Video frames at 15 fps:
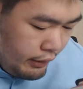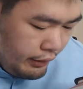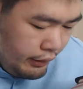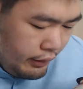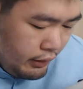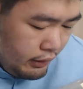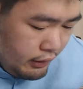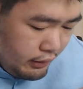
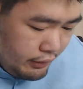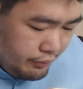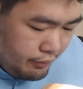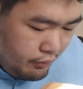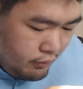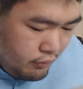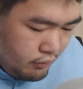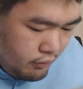the
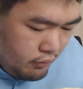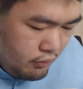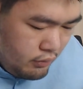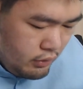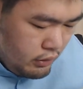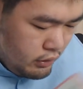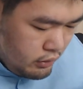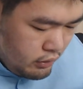
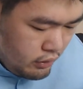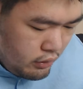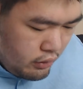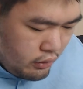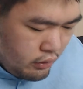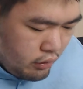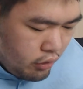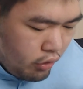
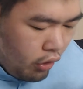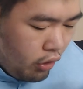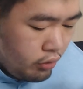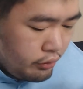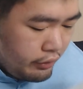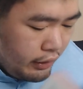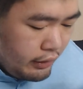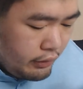
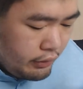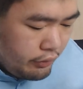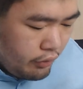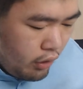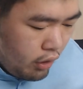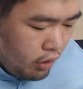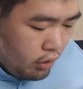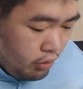contents
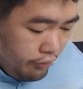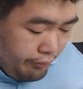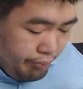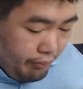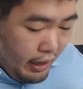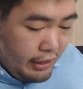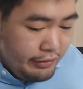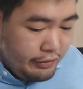of
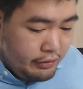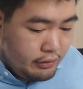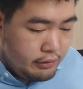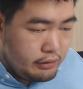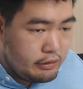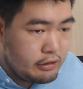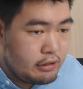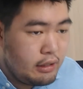
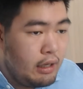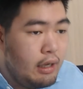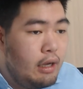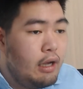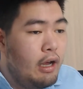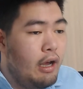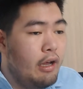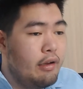matins
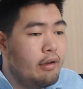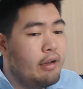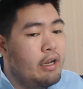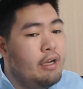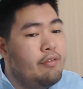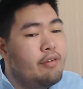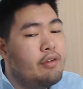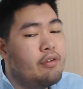and
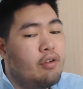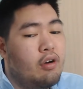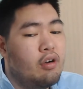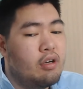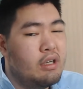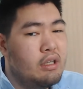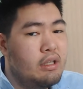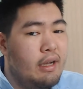
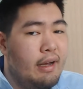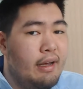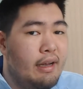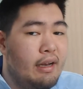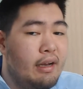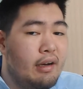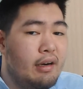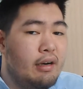evensong
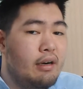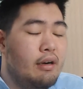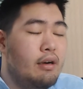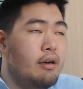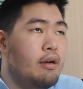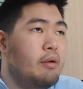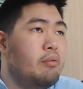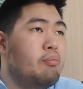they
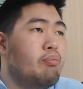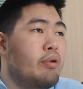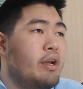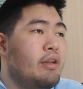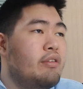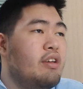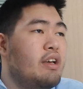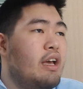bring
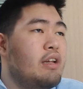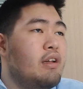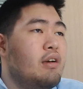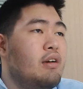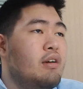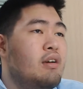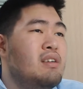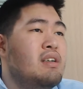
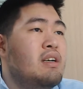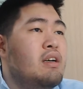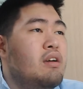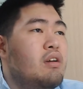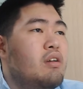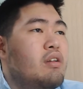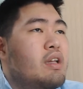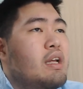together
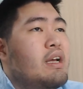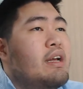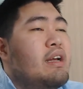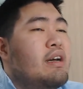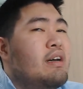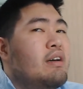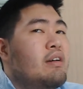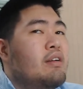
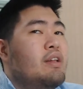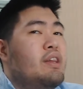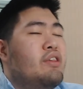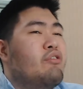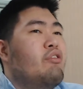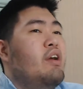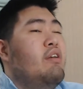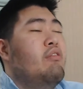the
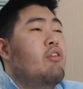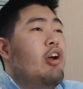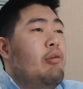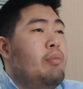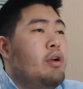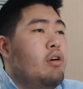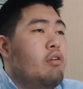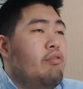three
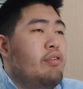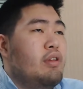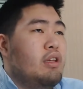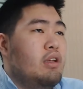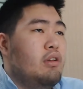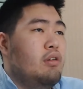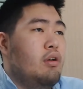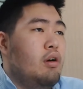Roman
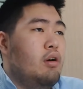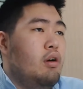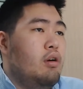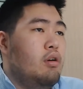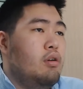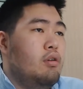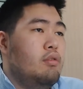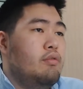offices
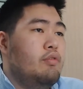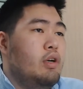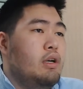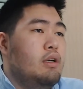of